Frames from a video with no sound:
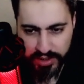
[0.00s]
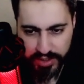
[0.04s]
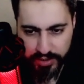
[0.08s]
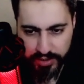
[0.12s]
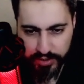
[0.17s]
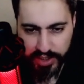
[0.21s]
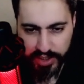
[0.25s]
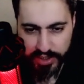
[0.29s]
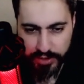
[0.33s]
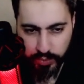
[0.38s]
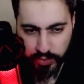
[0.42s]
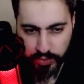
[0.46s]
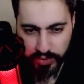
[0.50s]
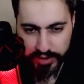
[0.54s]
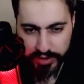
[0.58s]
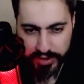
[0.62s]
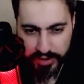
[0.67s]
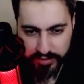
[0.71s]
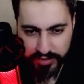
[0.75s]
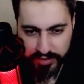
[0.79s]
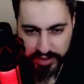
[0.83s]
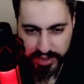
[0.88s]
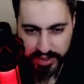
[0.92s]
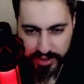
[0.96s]
that will
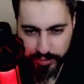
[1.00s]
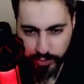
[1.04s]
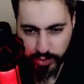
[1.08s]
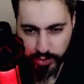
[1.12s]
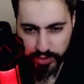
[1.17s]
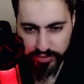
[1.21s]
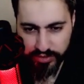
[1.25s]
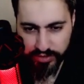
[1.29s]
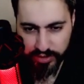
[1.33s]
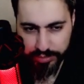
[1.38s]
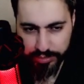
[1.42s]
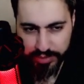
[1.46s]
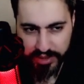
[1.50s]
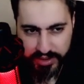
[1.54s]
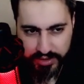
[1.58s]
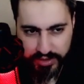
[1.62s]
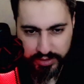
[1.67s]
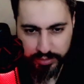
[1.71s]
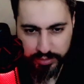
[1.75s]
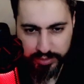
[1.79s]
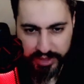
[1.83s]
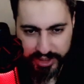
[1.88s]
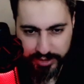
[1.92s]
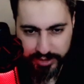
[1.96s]
give like more of a play
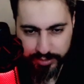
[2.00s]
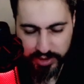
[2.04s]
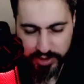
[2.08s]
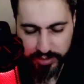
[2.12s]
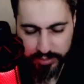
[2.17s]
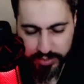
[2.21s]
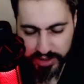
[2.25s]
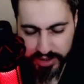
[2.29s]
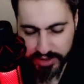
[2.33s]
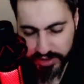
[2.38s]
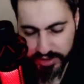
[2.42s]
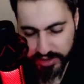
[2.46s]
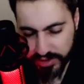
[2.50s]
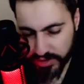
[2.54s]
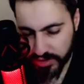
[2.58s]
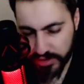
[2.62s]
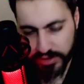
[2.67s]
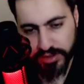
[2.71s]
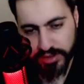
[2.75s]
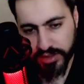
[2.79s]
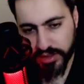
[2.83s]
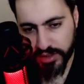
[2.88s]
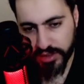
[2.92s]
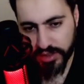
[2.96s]
to Mattbeer, but
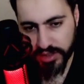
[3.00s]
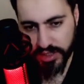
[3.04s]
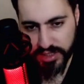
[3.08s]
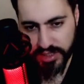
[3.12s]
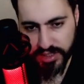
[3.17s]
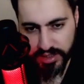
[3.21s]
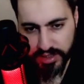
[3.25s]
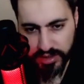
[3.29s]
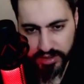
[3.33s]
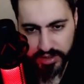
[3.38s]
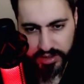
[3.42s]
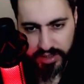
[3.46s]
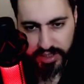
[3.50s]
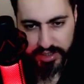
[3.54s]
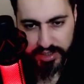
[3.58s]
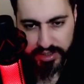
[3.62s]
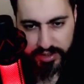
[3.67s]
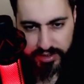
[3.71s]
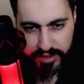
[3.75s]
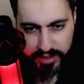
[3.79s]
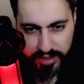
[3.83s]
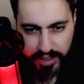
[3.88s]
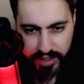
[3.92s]
he's like